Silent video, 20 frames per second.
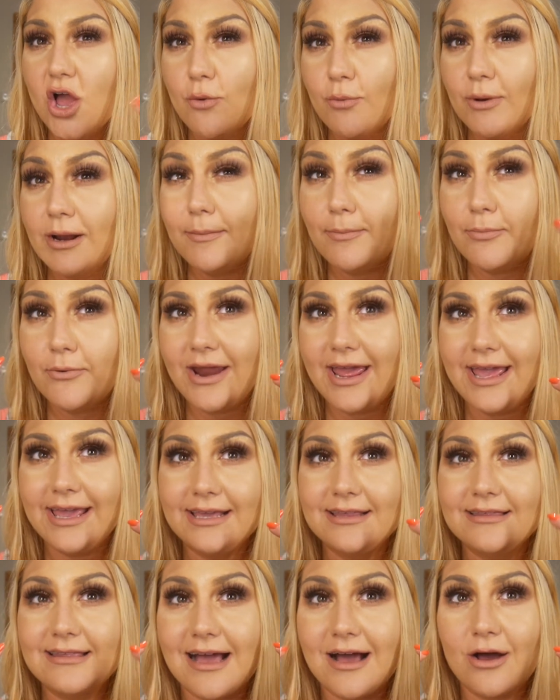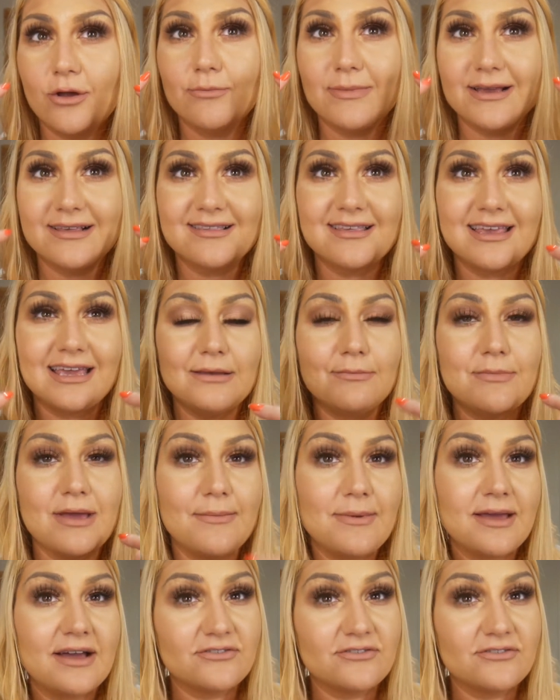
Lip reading: will break down my skin maybe